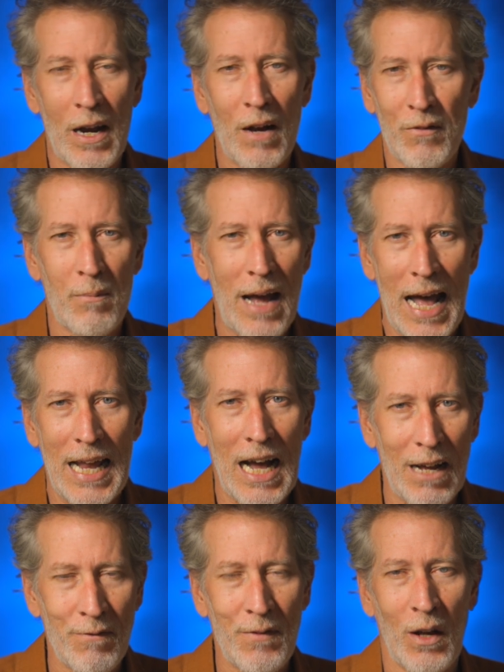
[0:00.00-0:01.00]
off the bat,
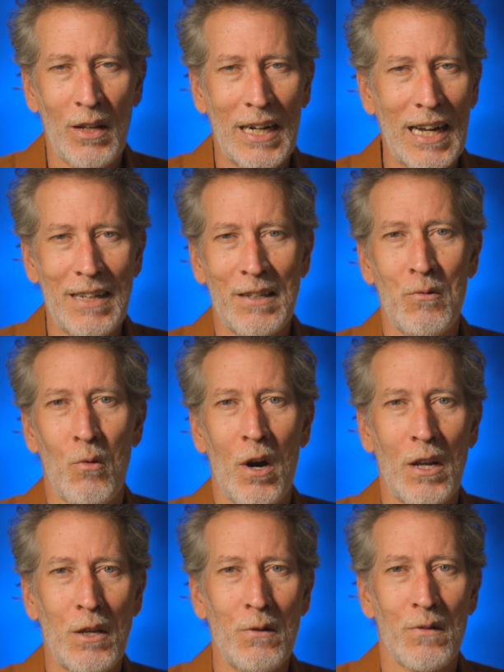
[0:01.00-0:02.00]
I felt like I didn't
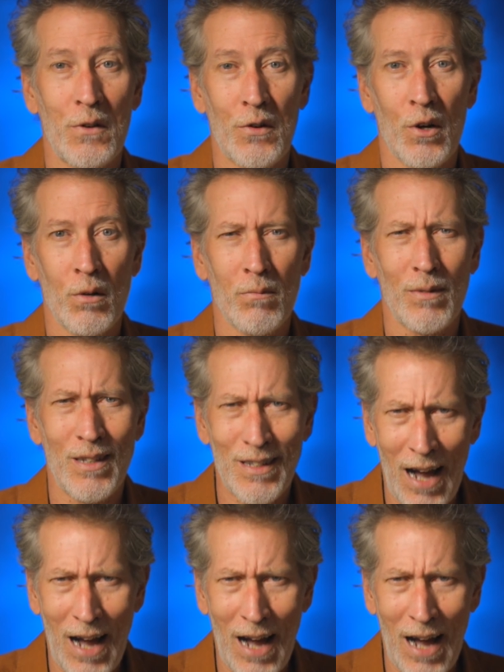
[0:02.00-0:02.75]
want to use the term